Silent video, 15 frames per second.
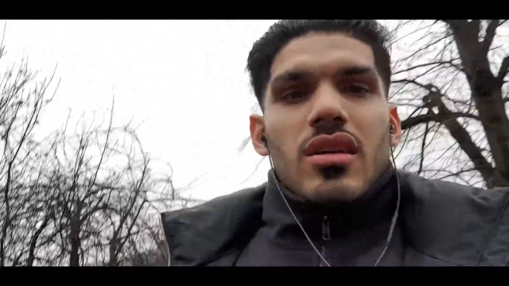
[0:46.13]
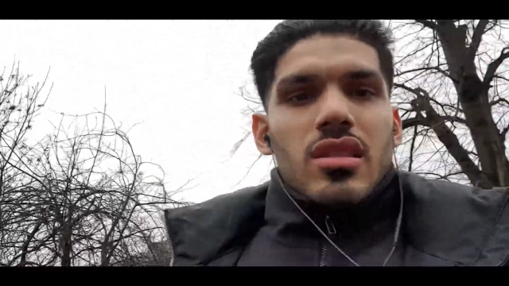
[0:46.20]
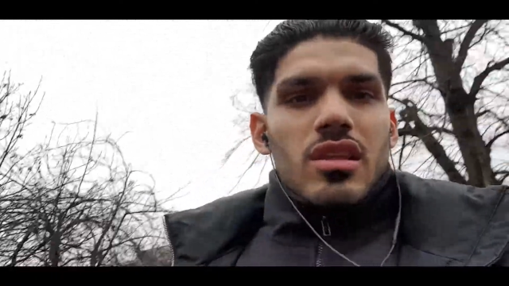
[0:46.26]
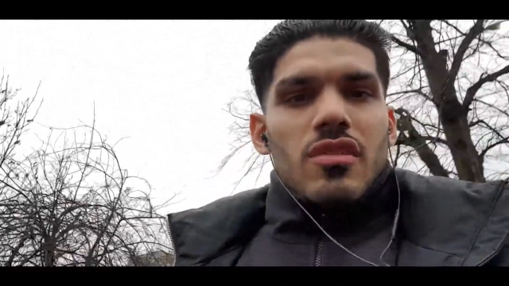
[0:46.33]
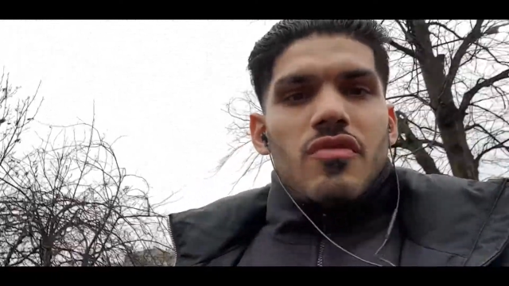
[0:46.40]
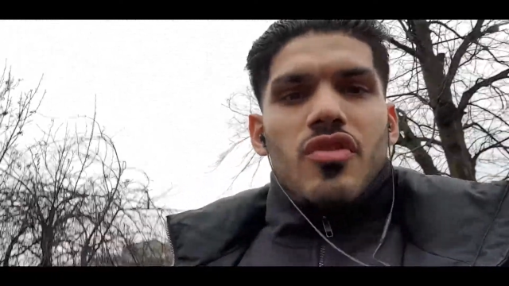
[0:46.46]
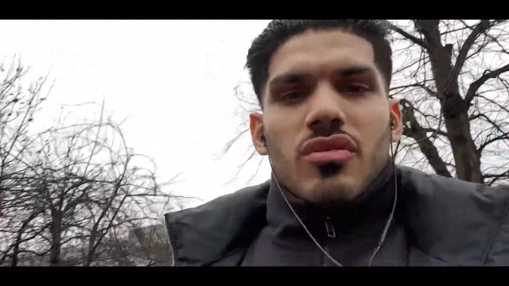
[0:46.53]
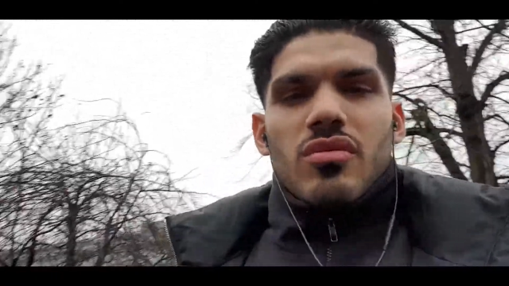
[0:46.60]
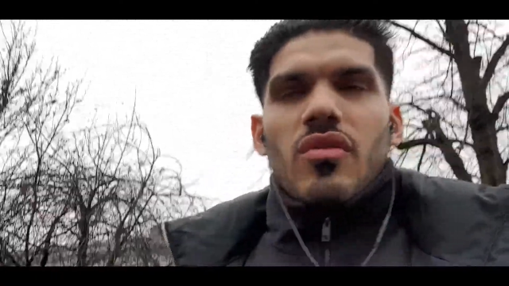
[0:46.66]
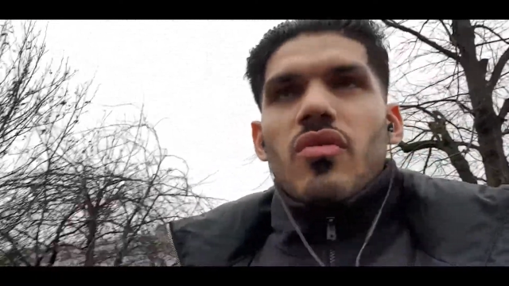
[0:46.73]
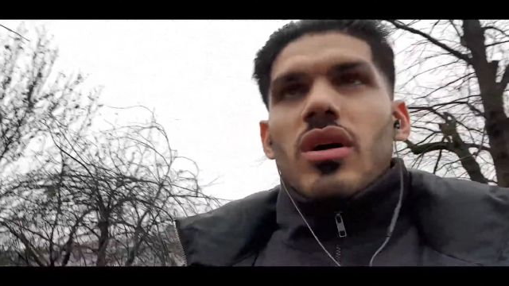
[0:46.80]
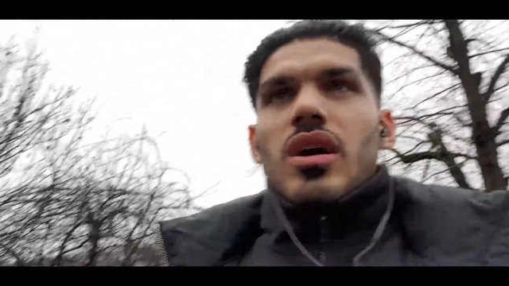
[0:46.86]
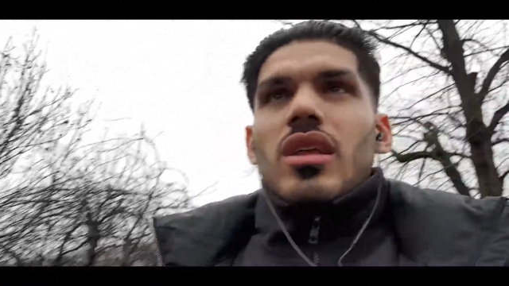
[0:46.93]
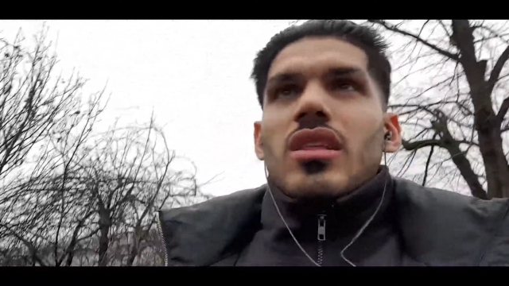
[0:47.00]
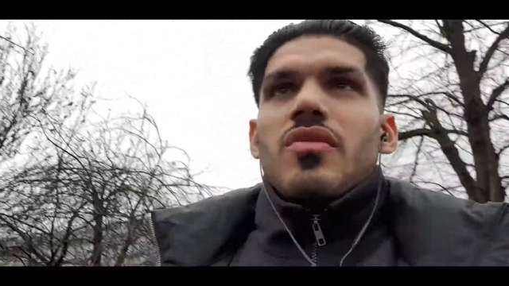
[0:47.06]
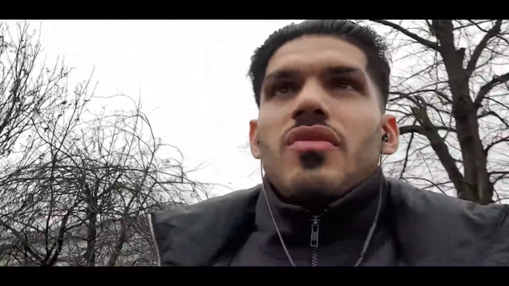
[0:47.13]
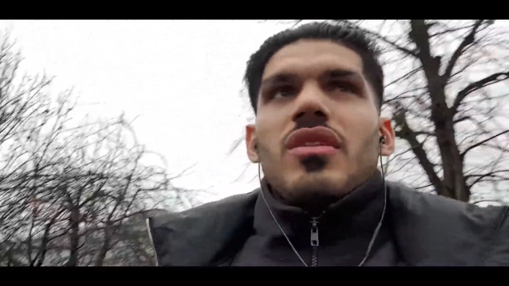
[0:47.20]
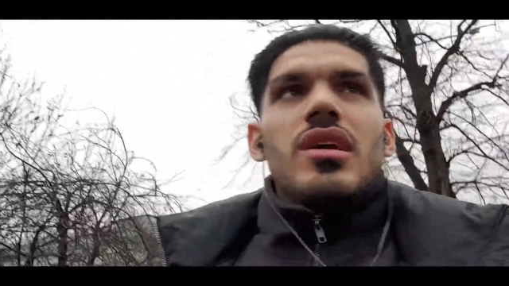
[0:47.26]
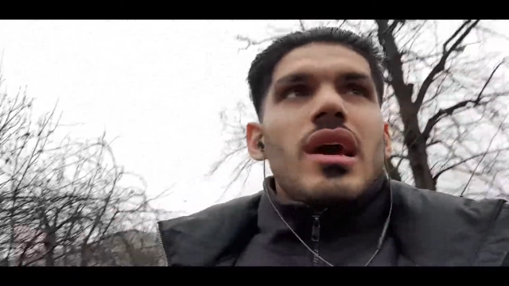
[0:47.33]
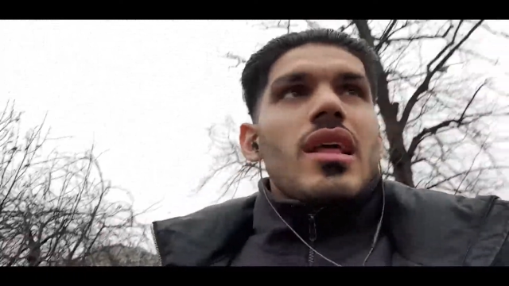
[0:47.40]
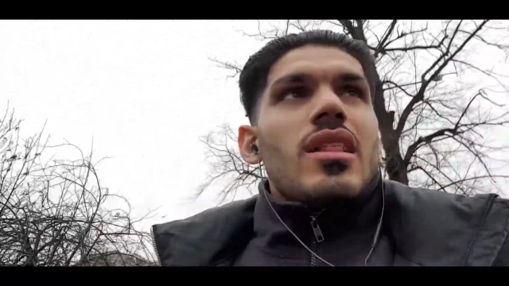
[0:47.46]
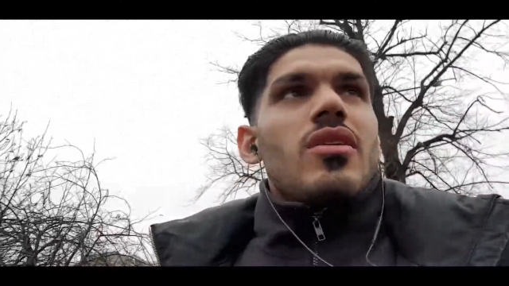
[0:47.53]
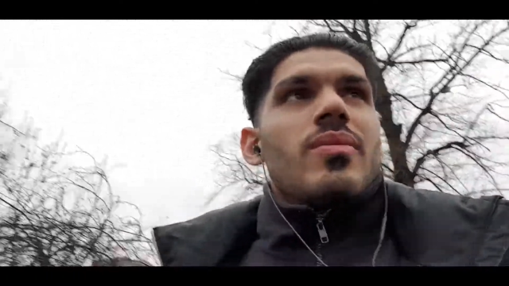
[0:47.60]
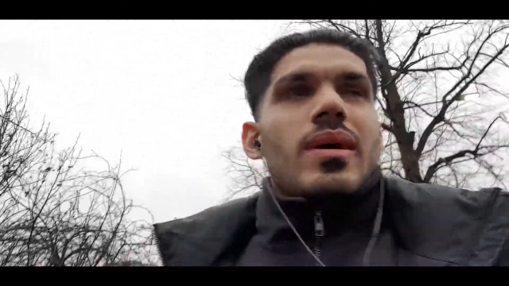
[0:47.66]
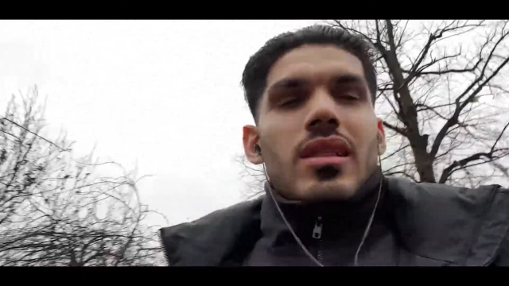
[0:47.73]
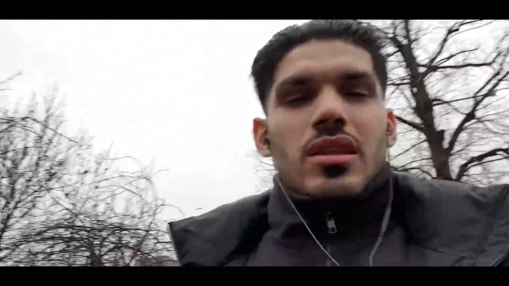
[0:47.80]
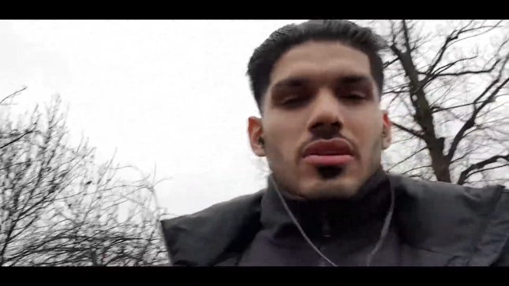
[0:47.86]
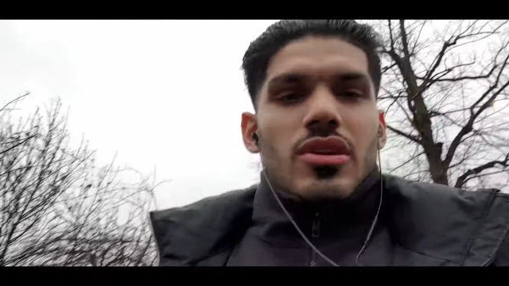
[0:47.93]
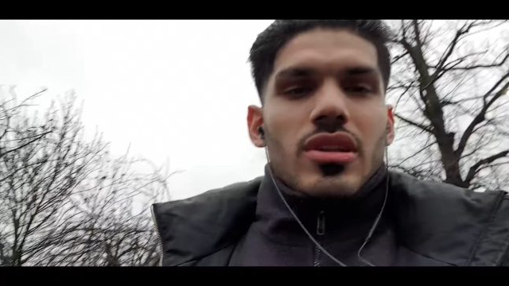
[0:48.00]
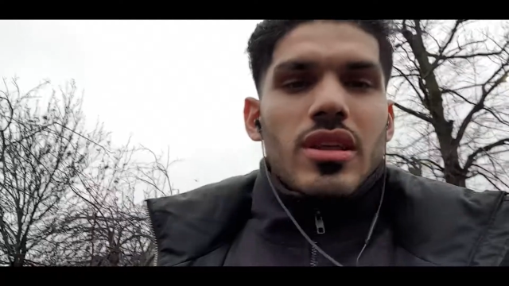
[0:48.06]
the food the vlog I did for you guys hope you guys
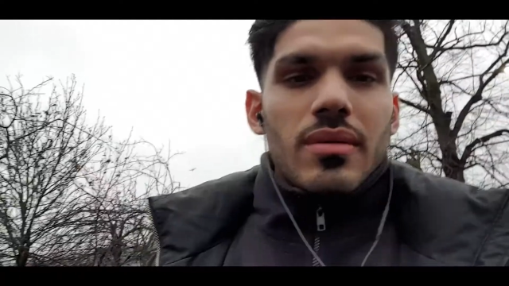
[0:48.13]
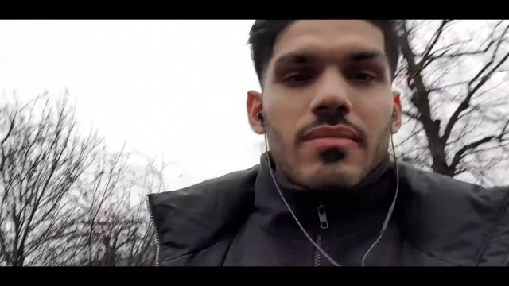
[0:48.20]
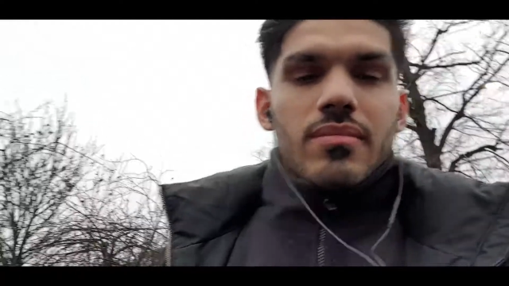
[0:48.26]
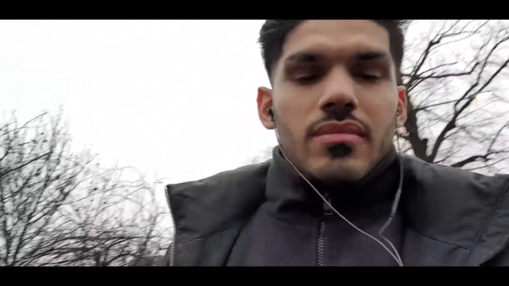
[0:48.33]
enjoyed it